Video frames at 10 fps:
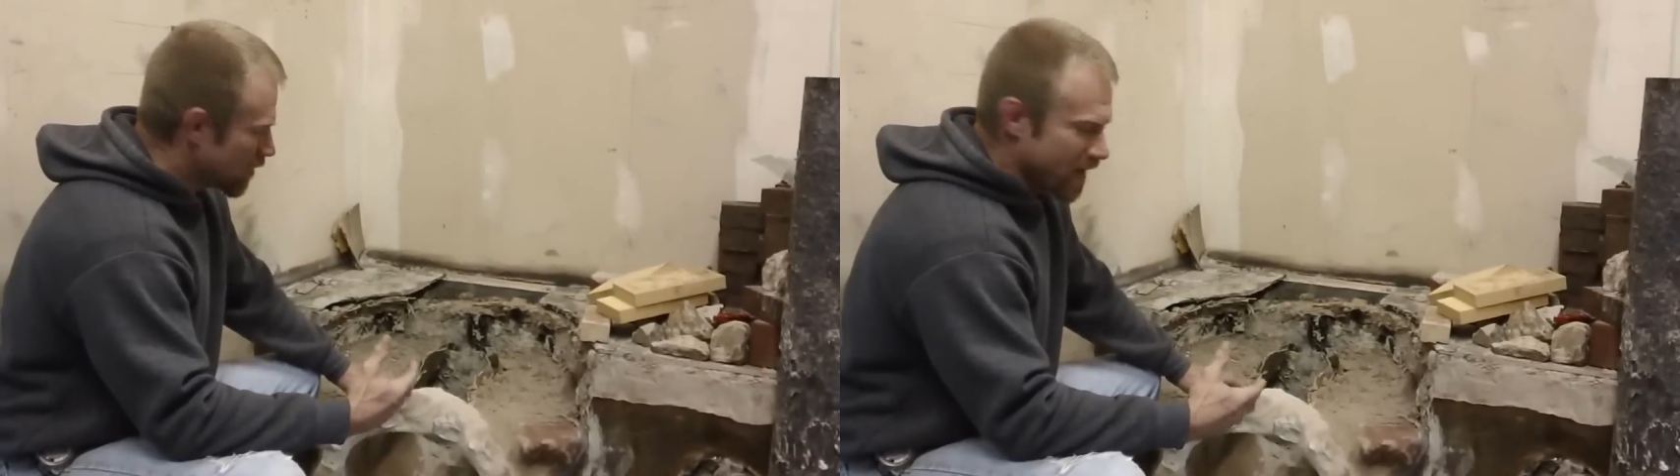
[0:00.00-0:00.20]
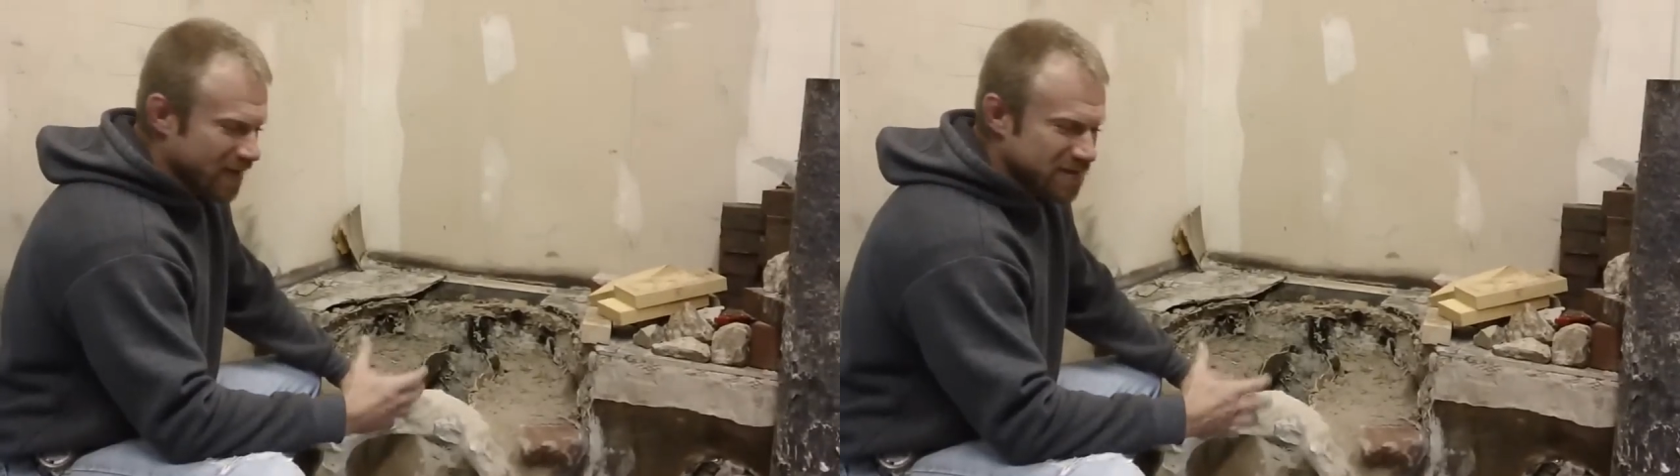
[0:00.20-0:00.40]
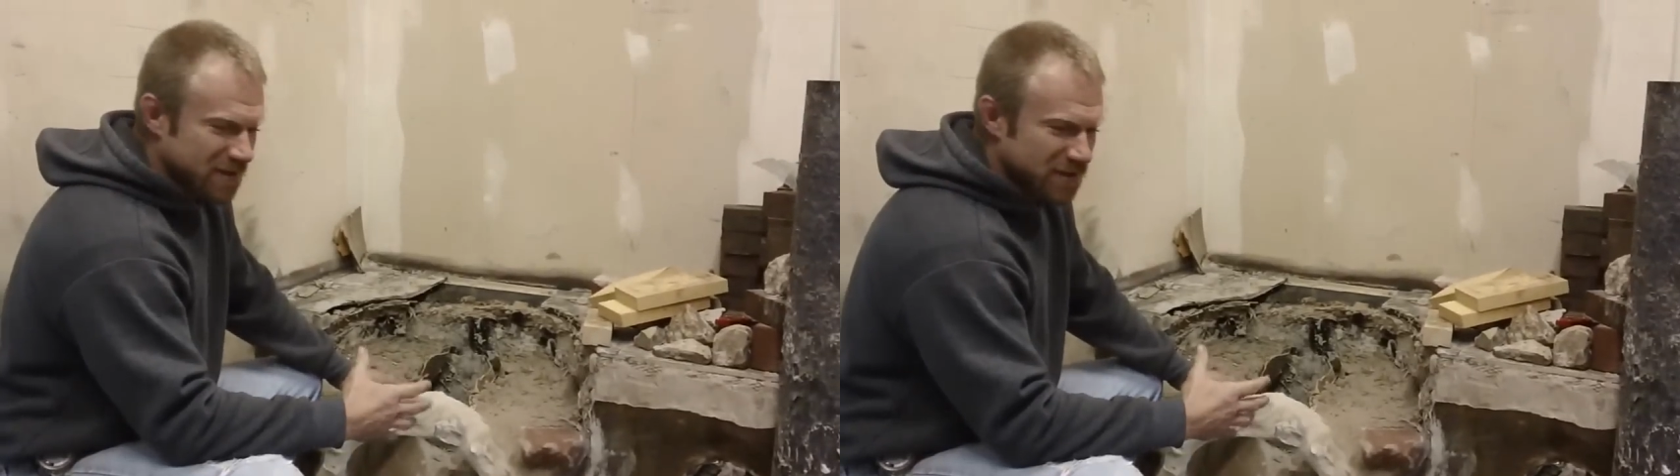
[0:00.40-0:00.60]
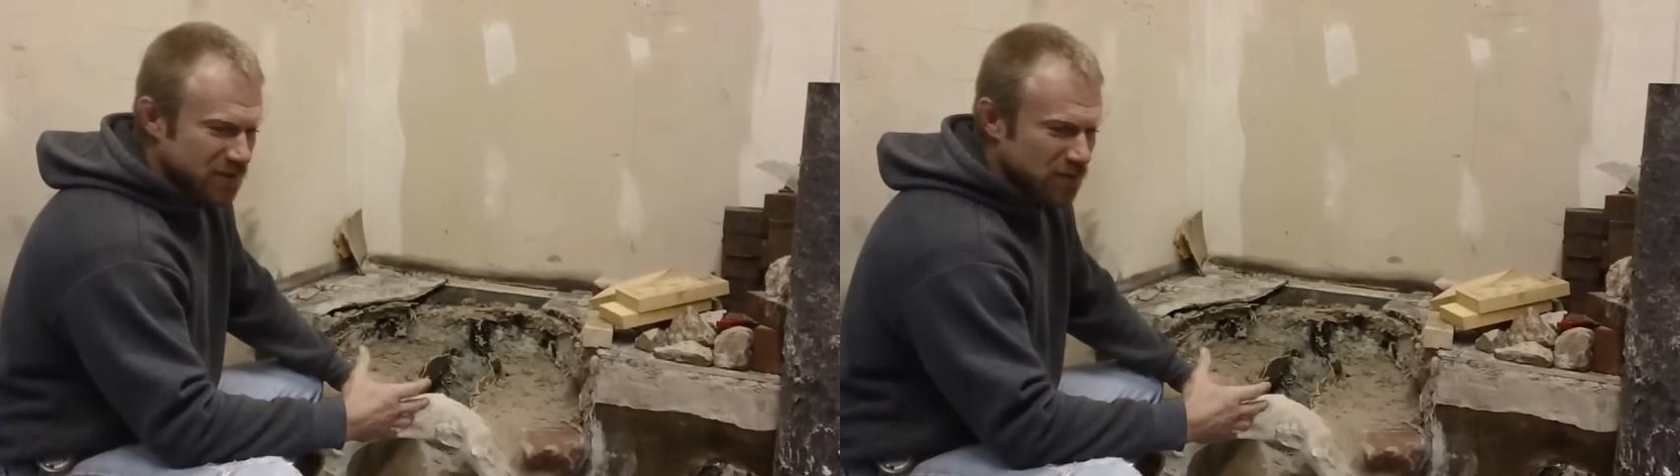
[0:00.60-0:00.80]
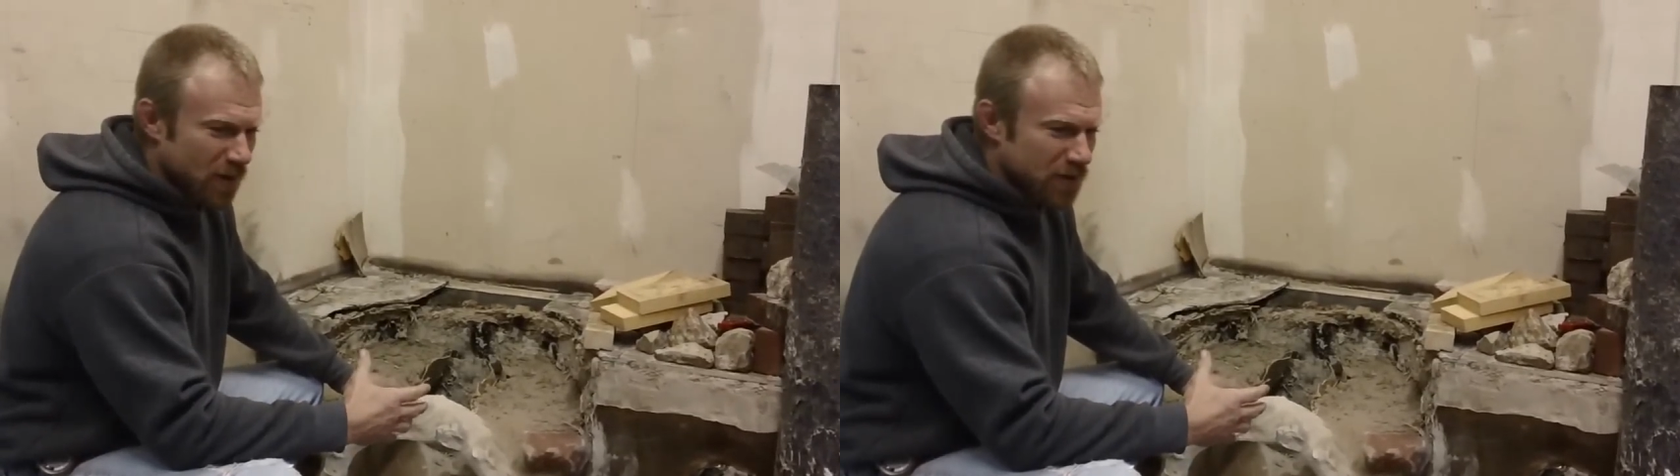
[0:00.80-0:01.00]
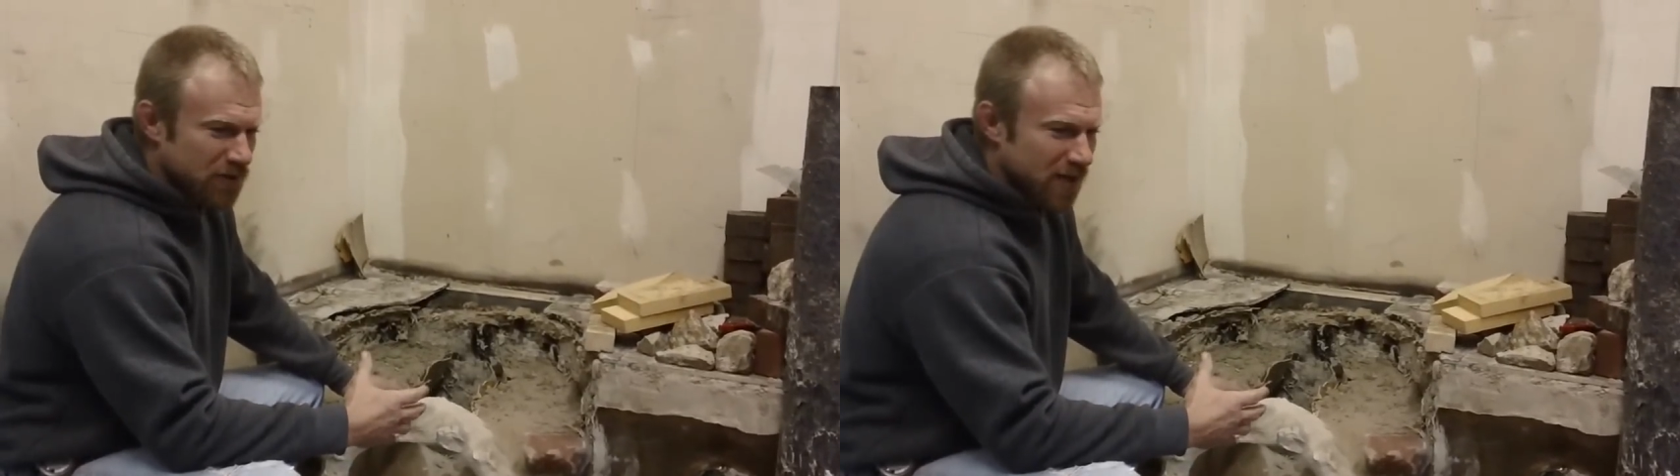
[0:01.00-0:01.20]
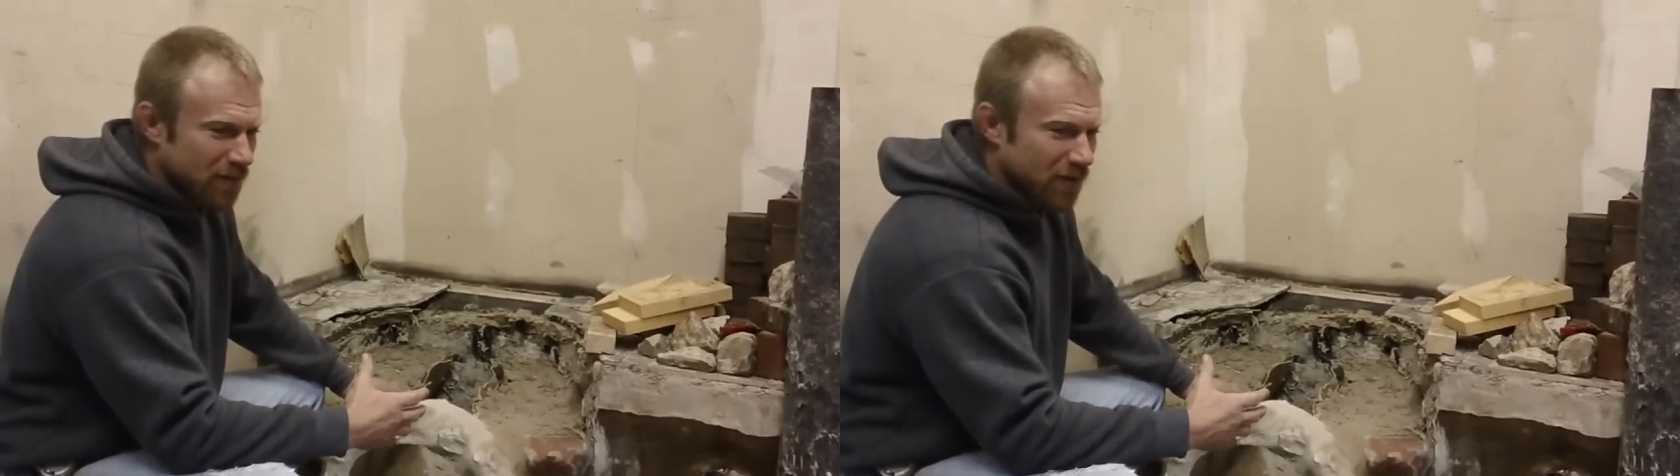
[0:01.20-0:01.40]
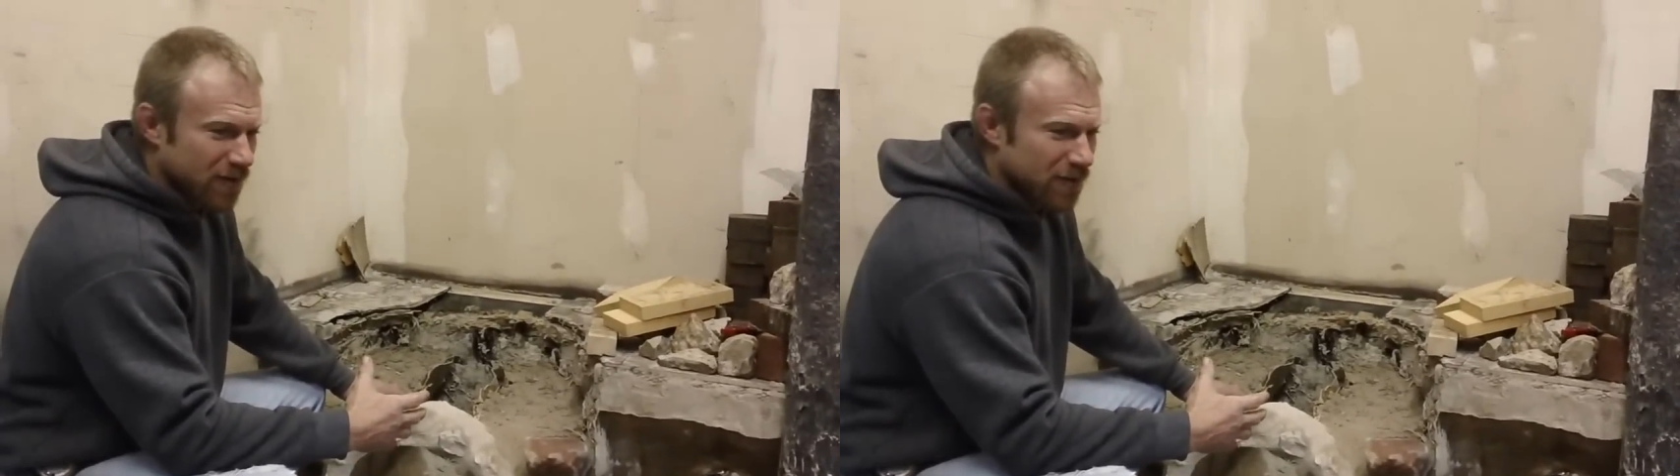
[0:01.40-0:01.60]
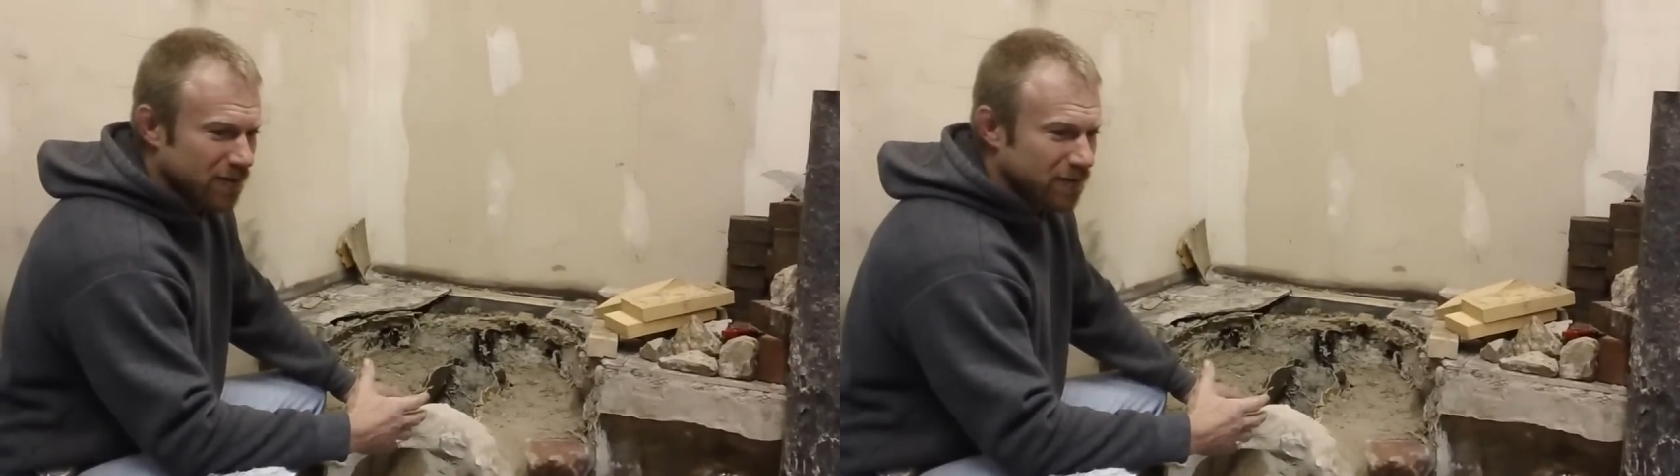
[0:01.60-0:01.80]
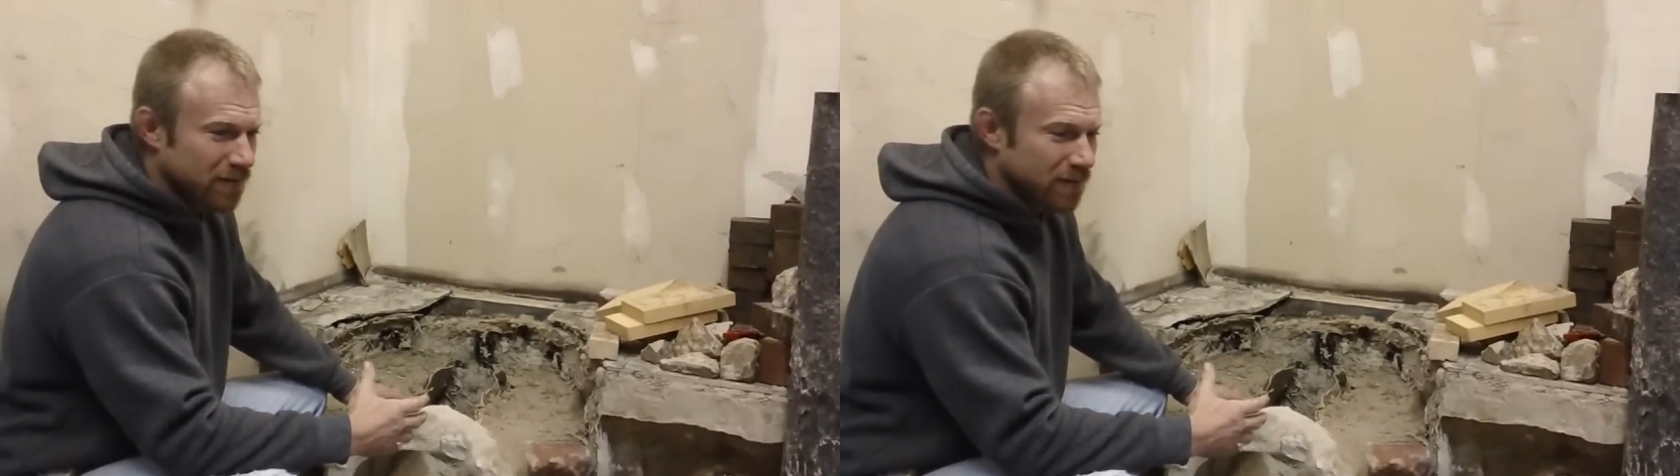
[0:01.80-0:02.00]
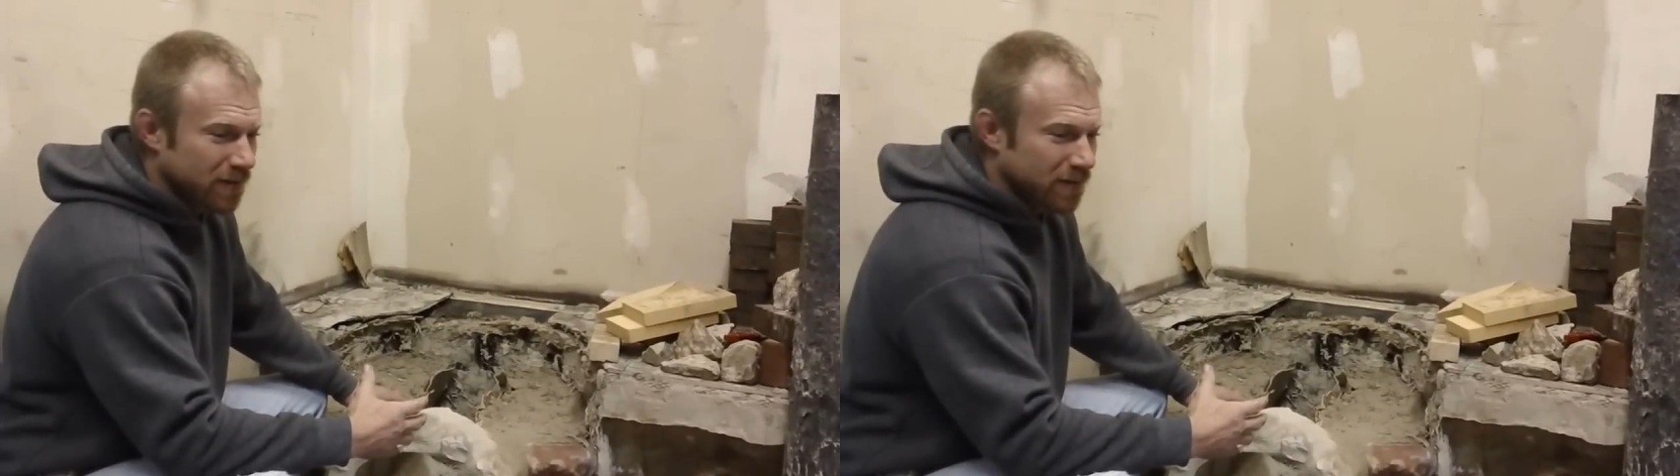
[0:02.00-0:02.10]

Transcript: we had a 6-inch burn chamber here,